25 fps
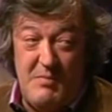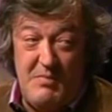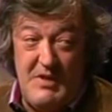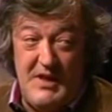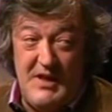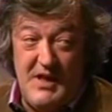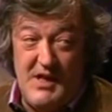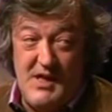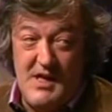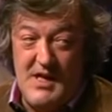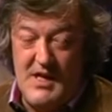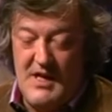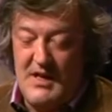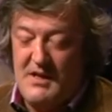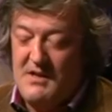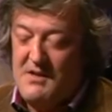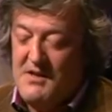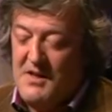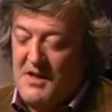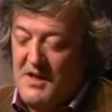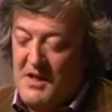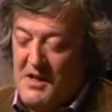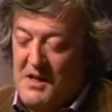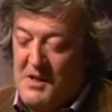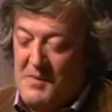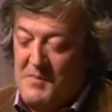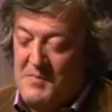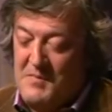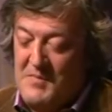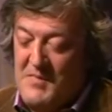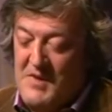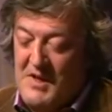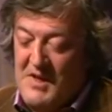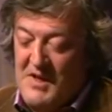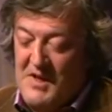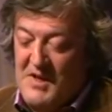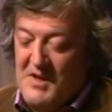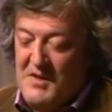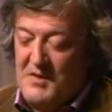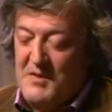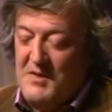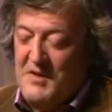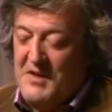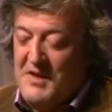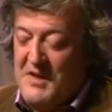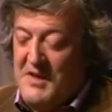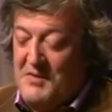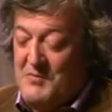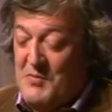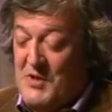the public eye.
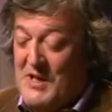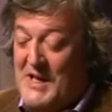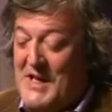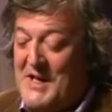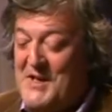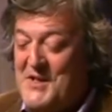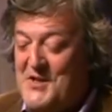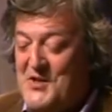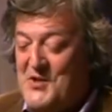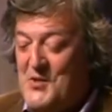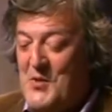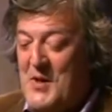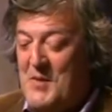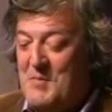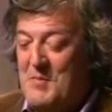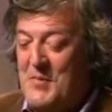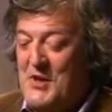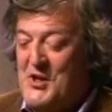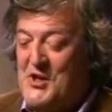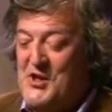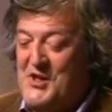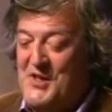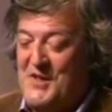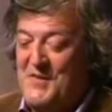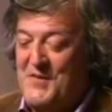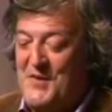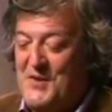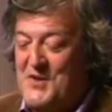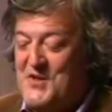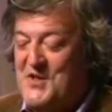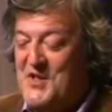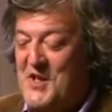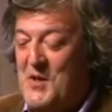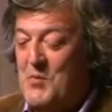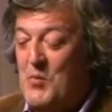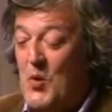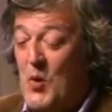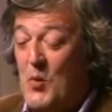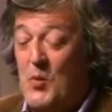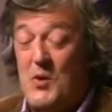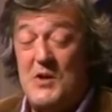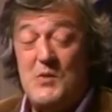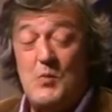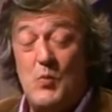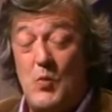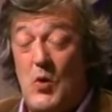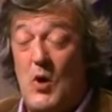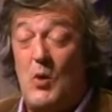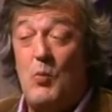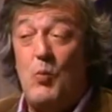It relates to ambition. If you'd said
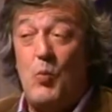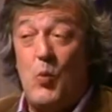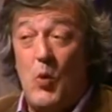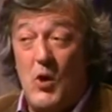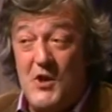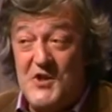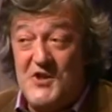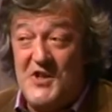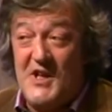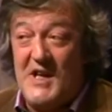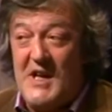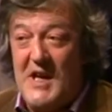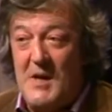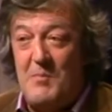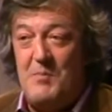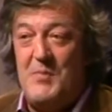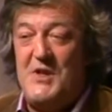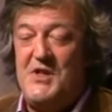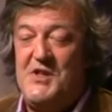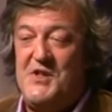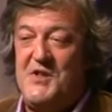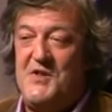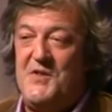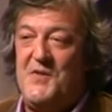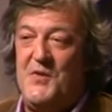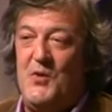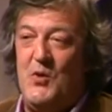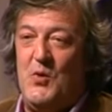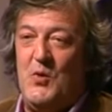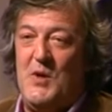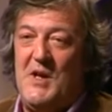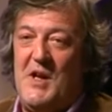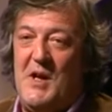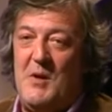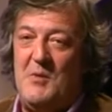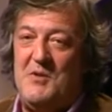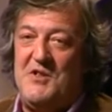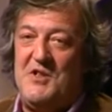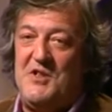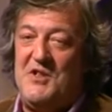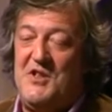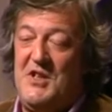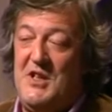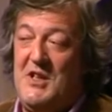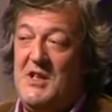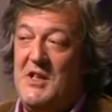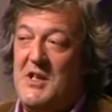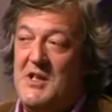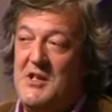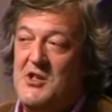what was I ambitious for when I was a
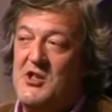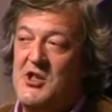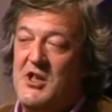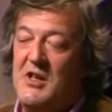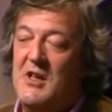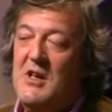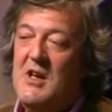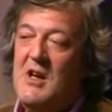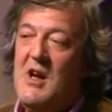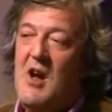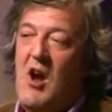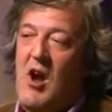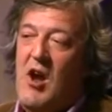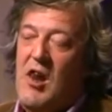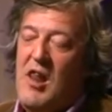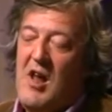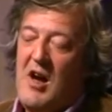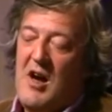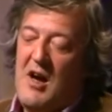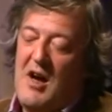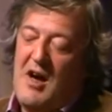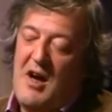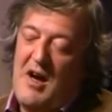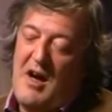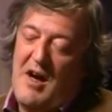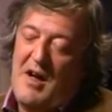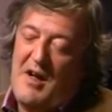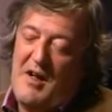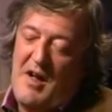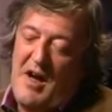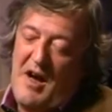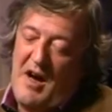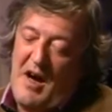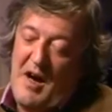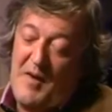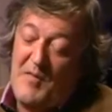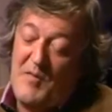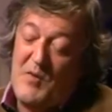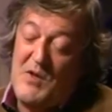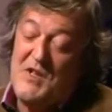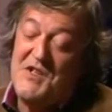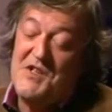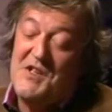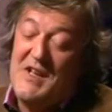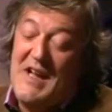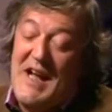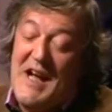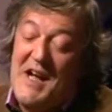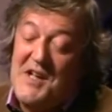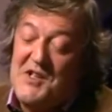teenager, I've
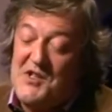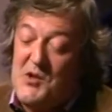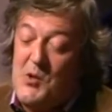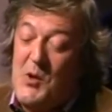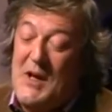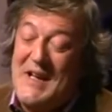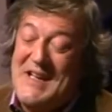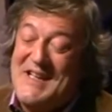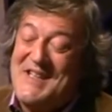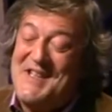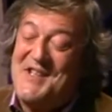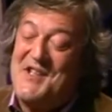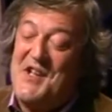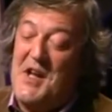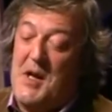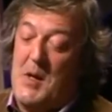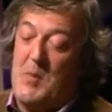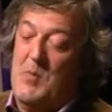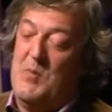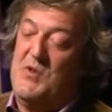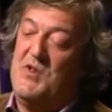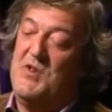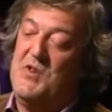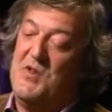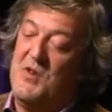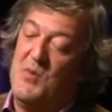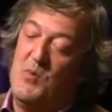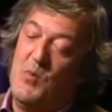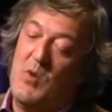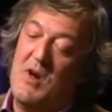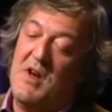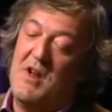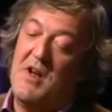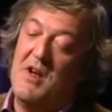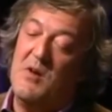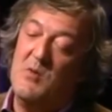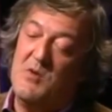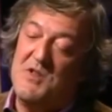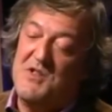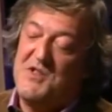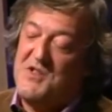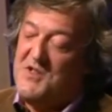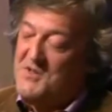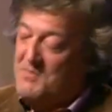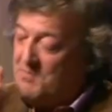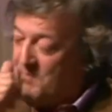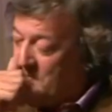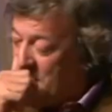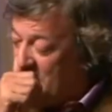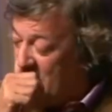recently had to accept that when I
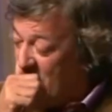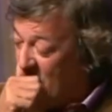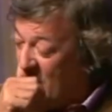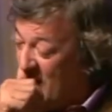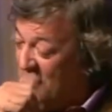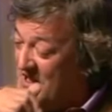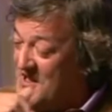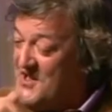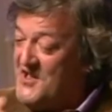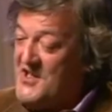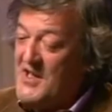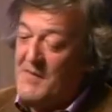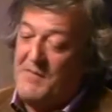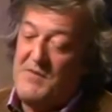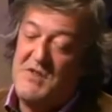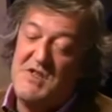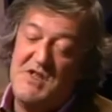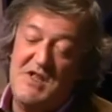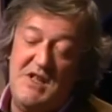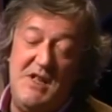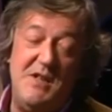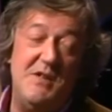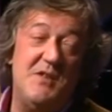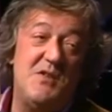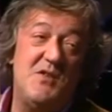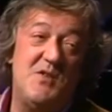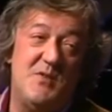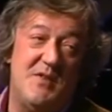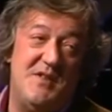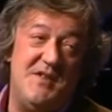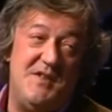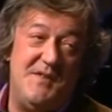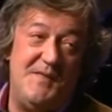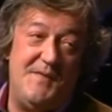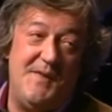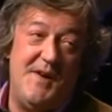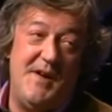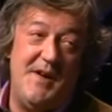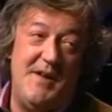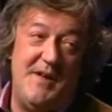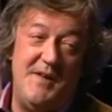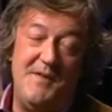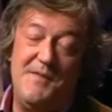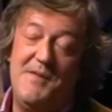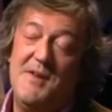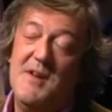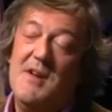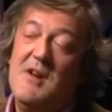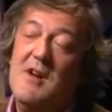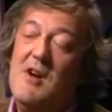was between 17 and
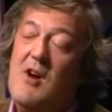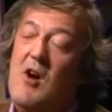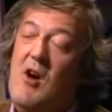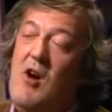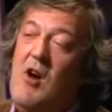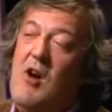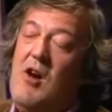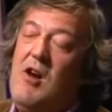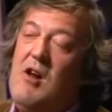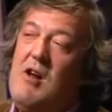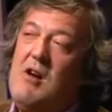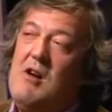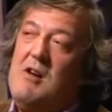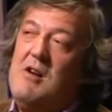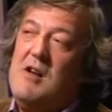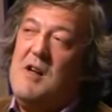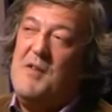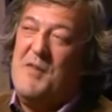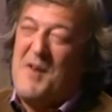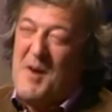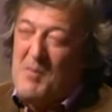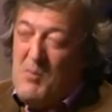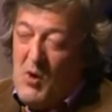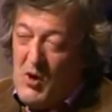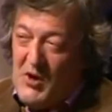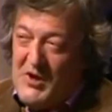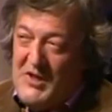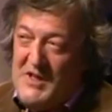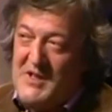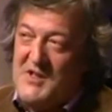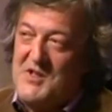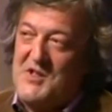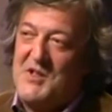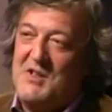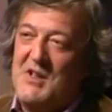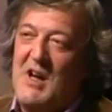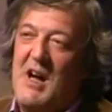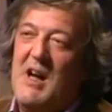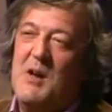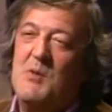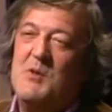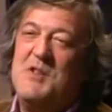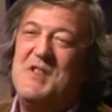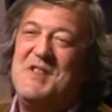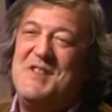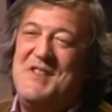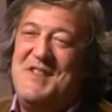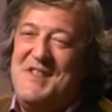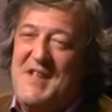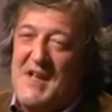25, if I'm honest, I
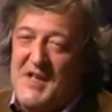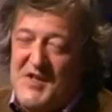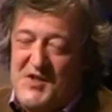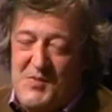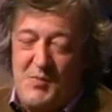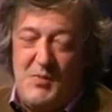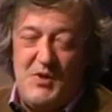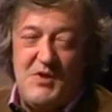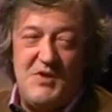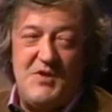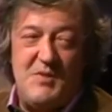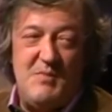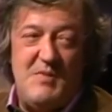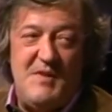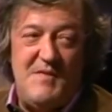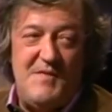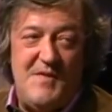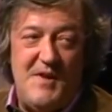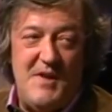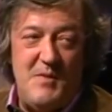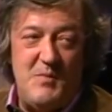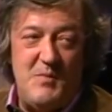was desperate to be